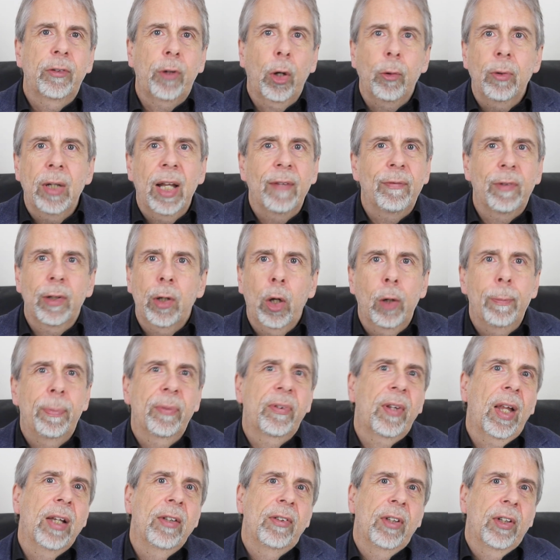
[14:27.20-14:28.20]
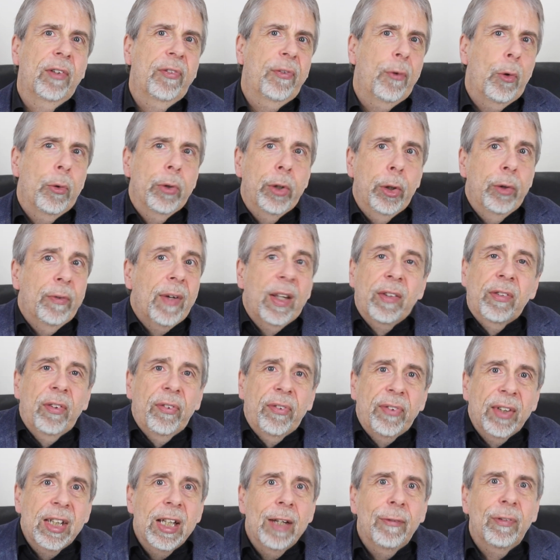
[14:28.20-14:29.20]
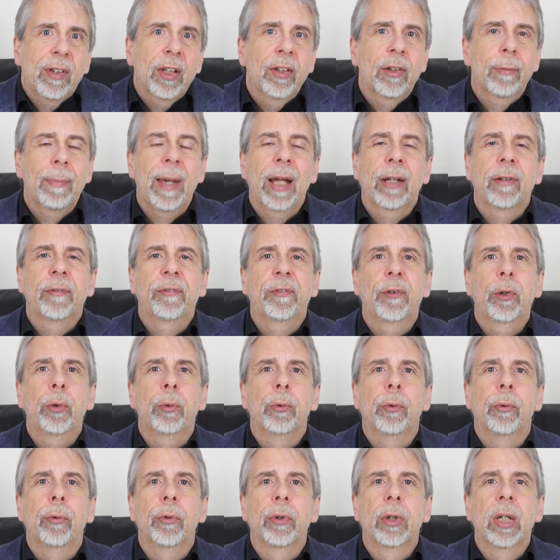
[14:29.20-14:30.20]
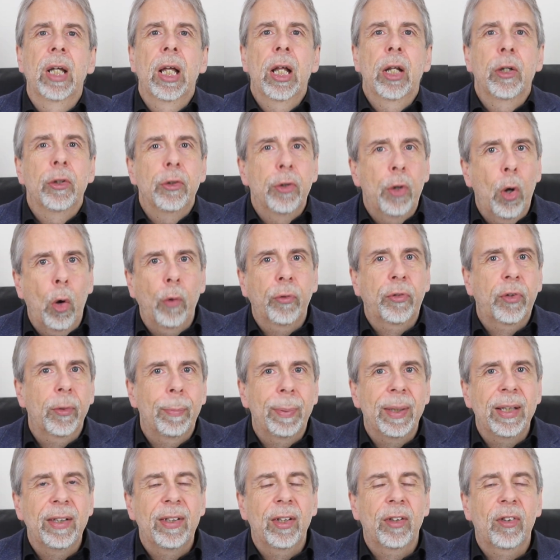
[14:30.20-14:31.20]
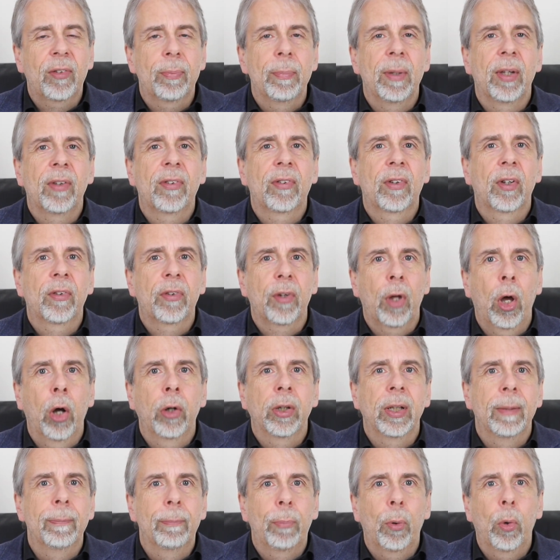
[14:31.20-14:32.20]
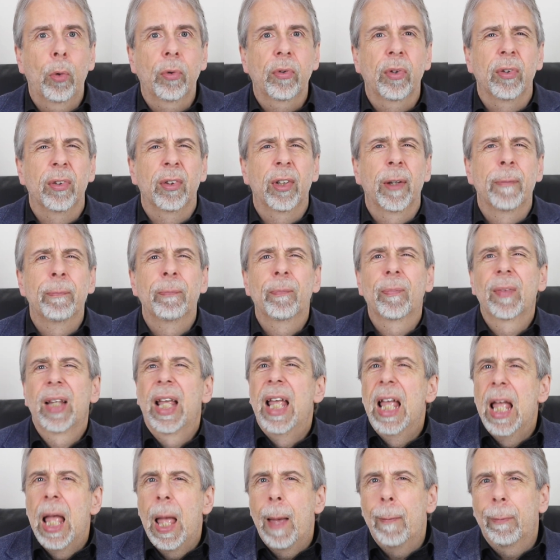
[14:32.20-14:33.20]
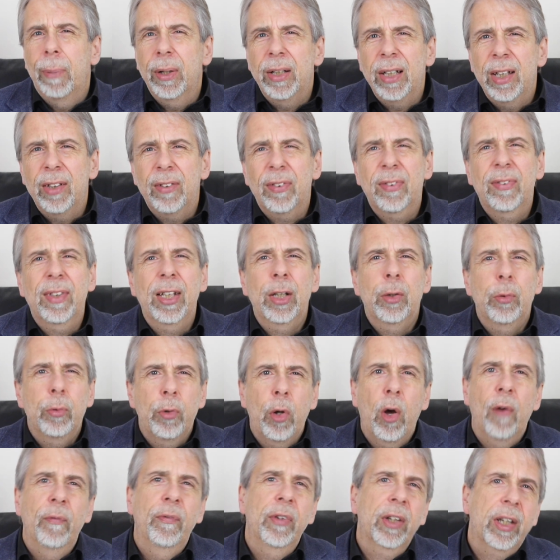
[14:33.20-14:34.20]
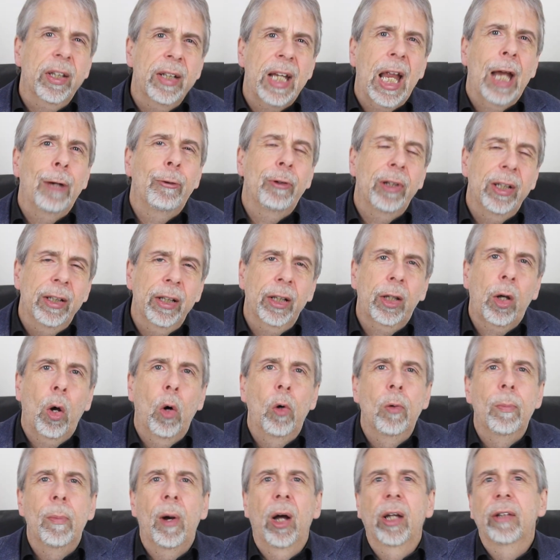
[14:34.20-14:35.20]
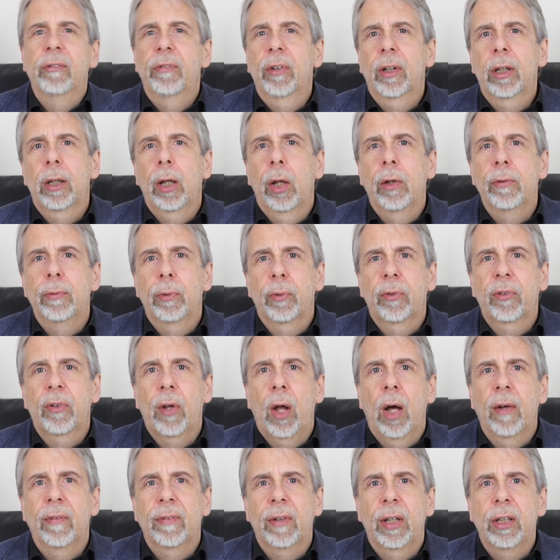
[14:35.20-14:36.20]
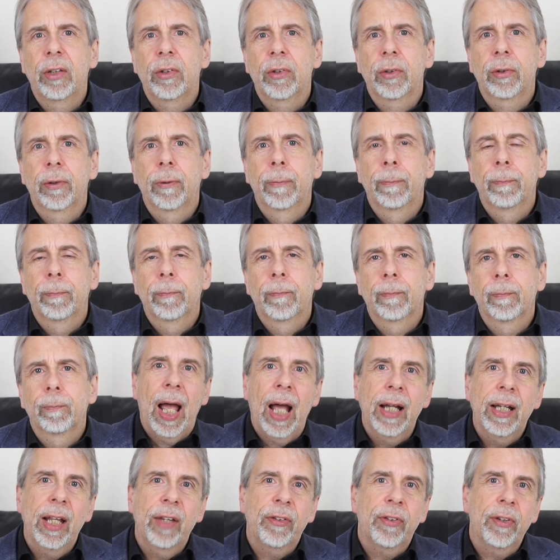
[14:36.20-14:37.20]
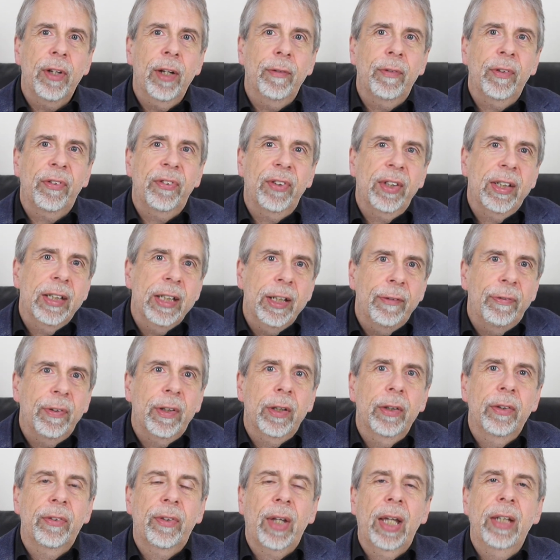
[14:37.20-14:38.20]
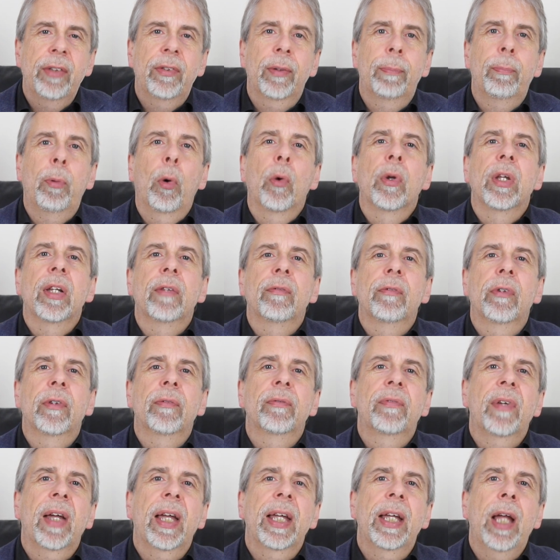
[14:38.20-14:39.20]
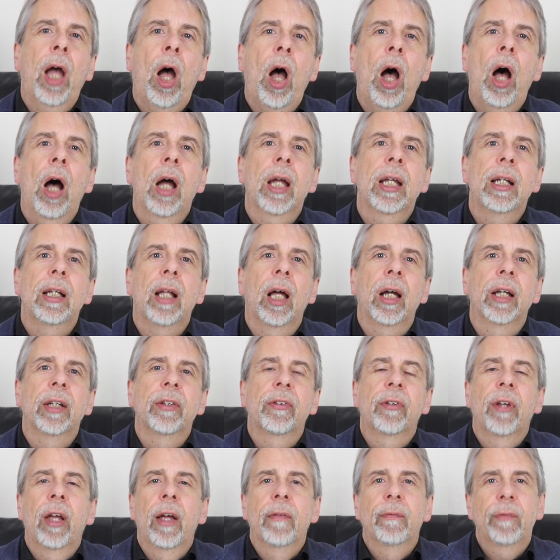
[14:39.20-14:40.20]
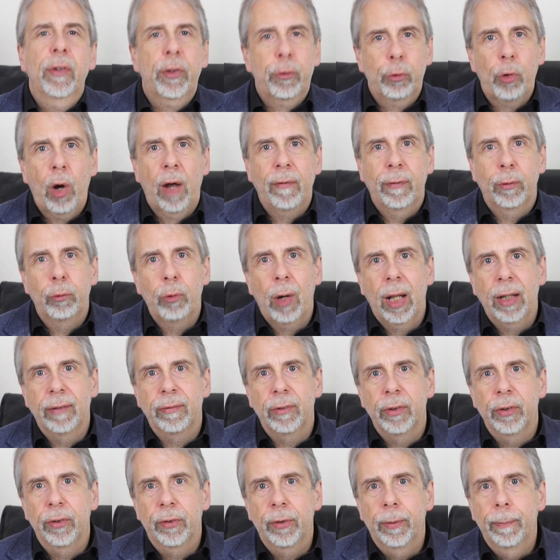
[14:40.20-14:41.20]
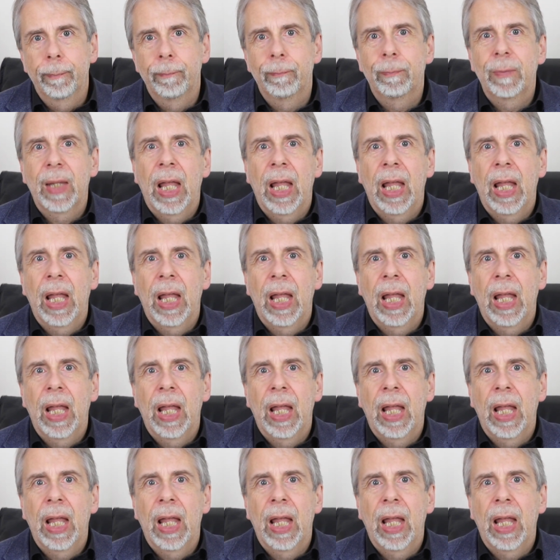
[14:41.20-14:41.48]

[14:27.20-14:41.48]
Don't let the low percentage fool you, that's a significant amount of food, not to be dismissed as unimportant. But it's still not the canary in the coal mine for global starvation. And there's another significant data point that they highlight that's rather relevant.